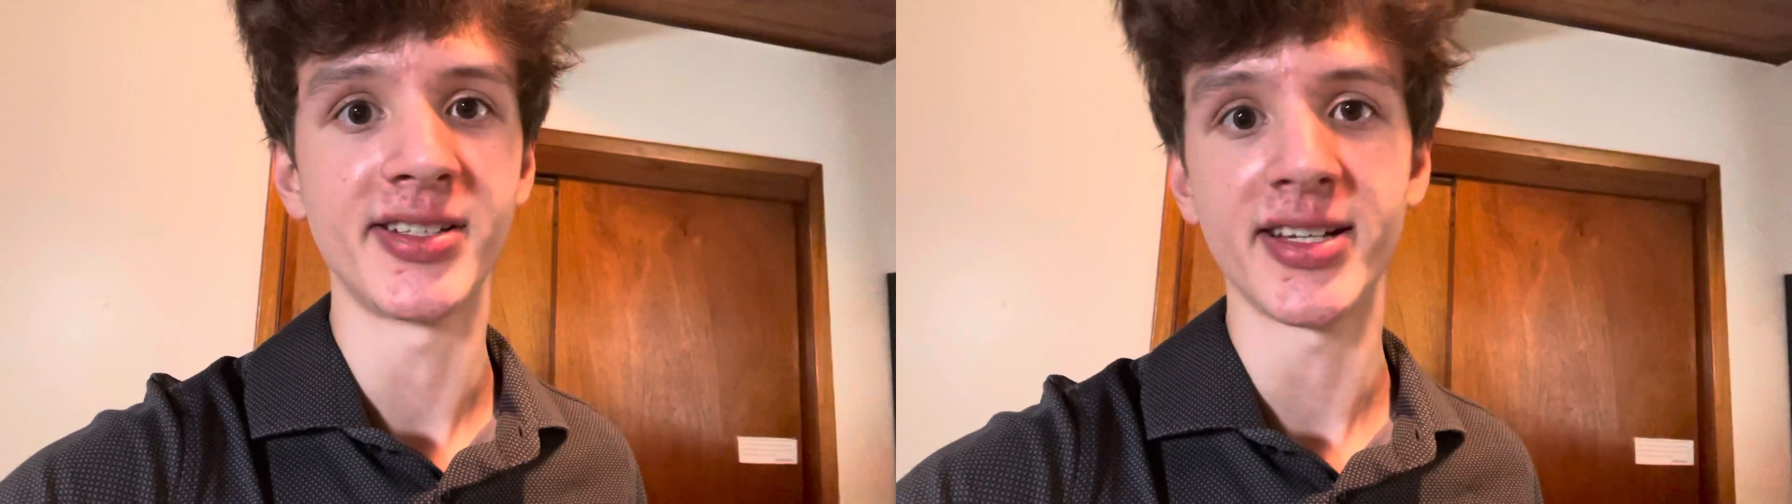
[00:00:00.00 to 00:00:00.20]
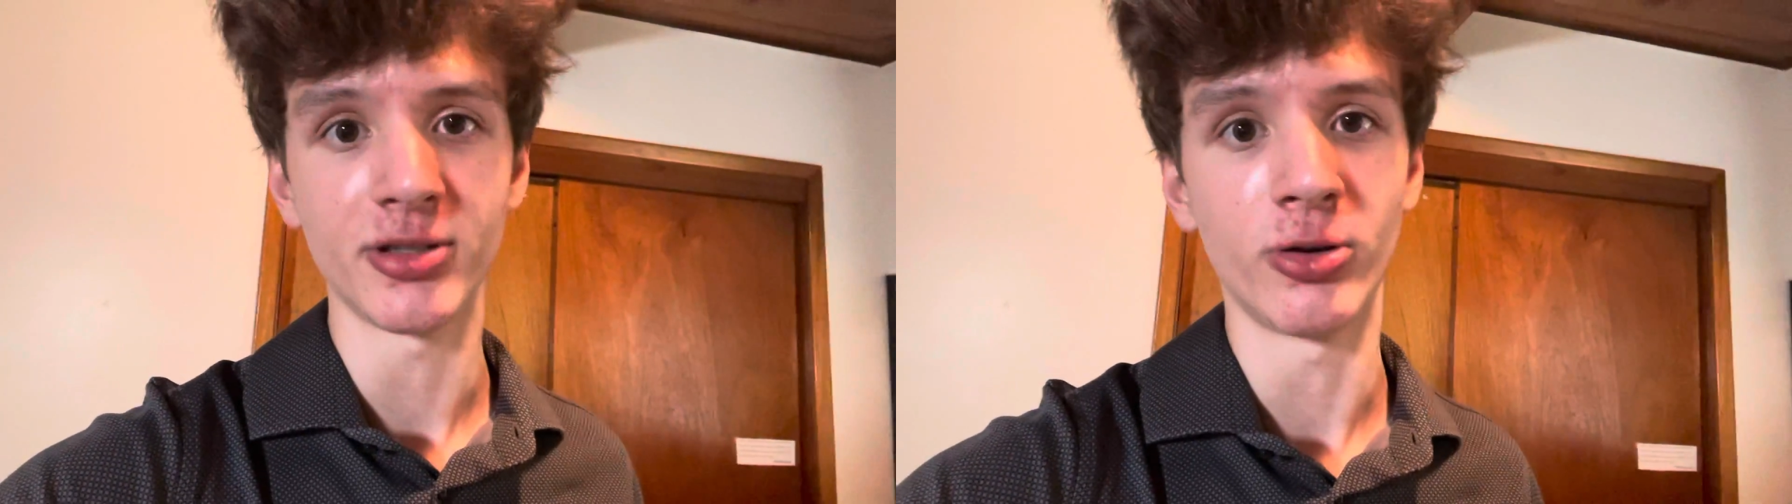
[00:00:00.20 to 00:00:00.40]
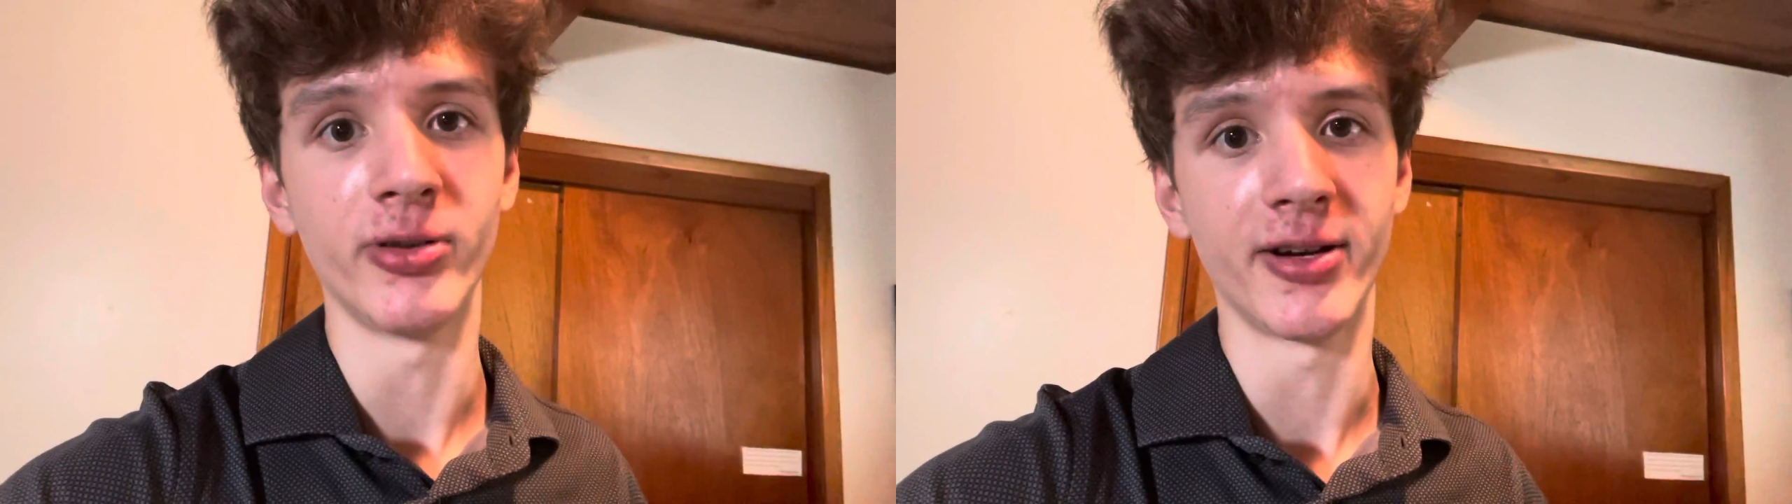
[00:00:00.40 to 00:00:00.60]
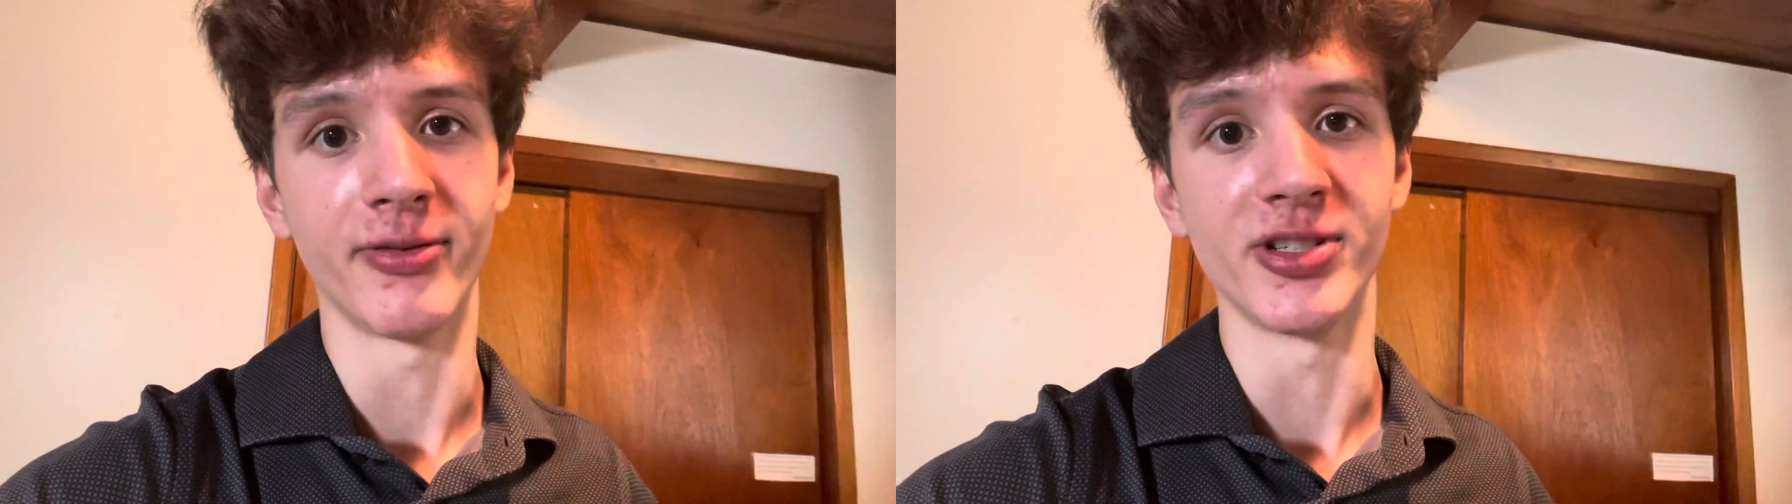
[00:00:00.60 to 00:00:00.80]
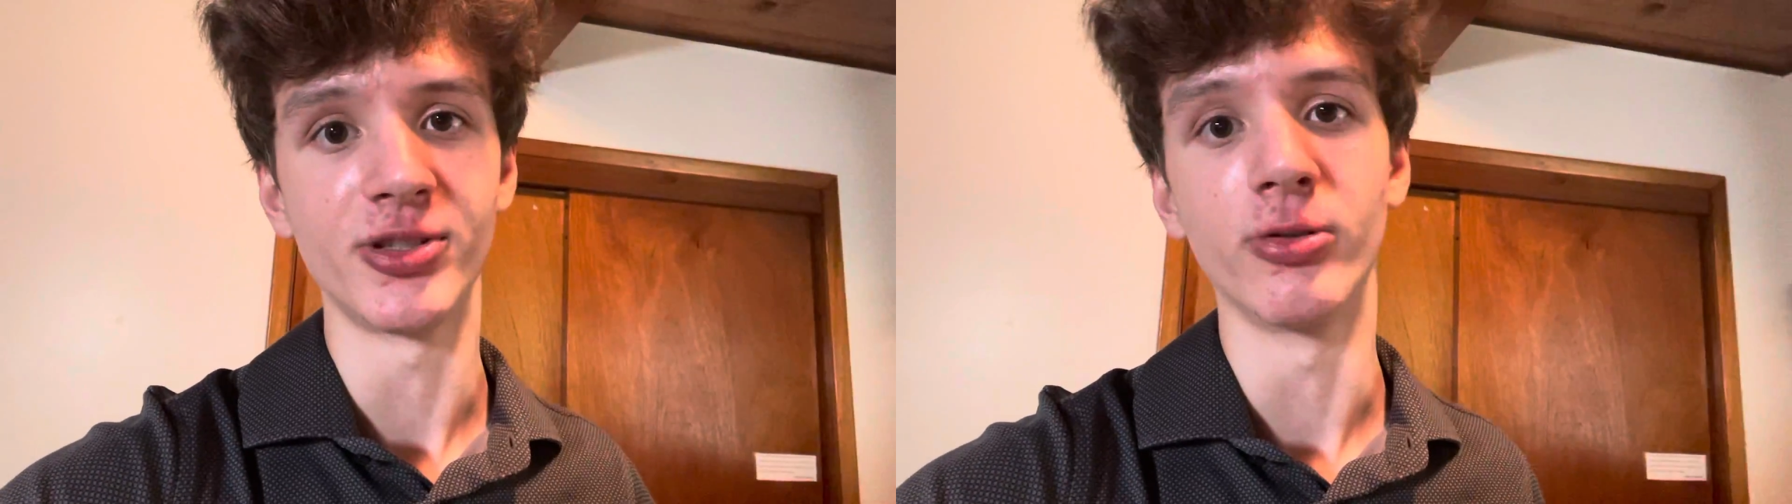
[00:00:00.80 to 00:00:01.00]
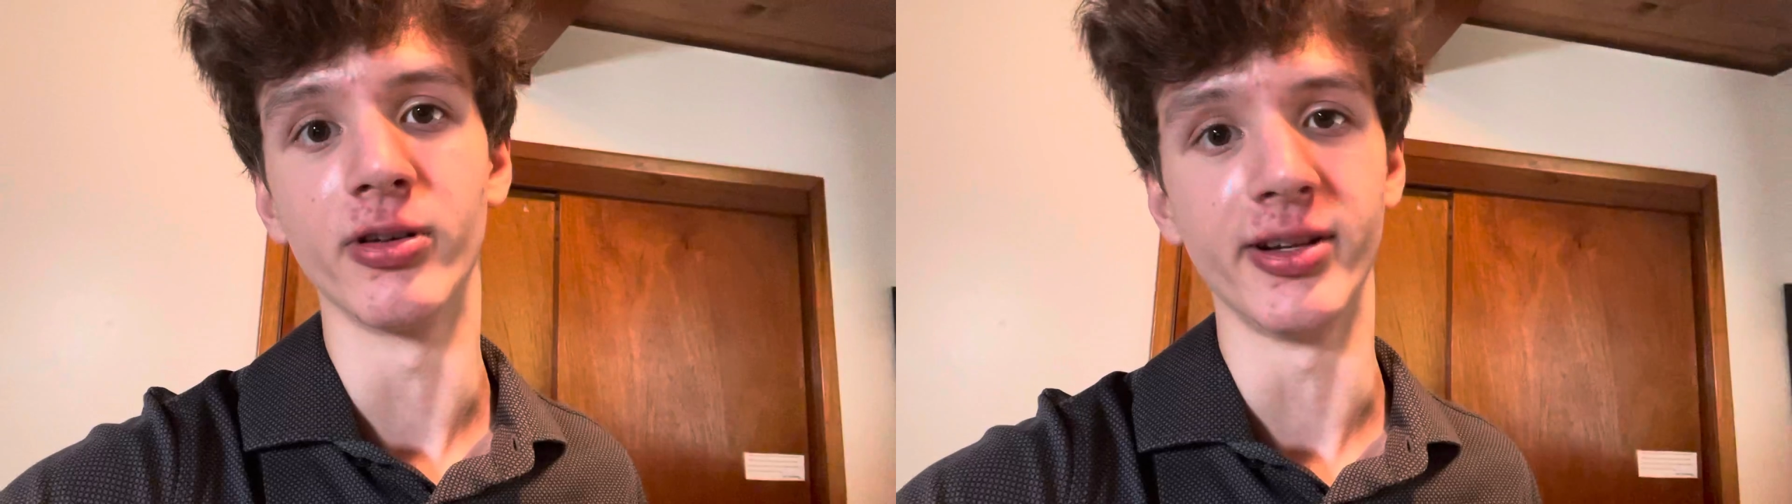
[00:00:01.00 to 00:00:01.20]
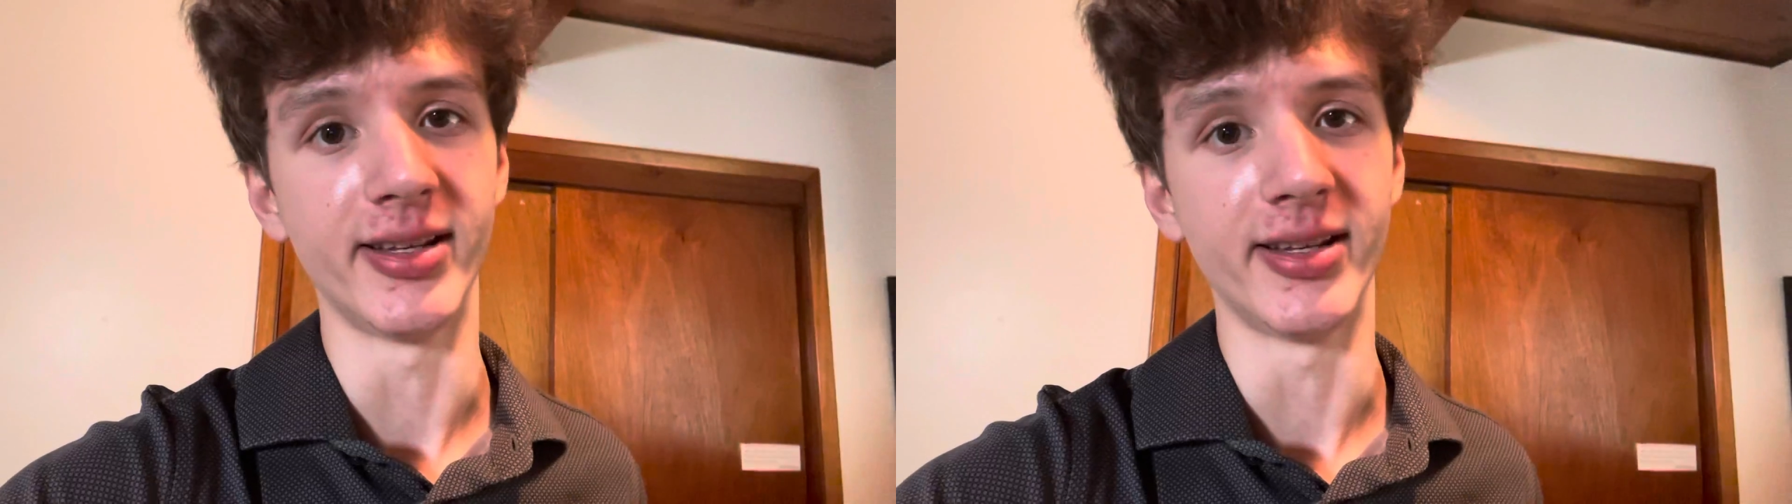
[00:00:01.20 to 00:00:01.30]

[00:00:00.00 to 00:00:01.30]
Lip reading: that's a whole different story.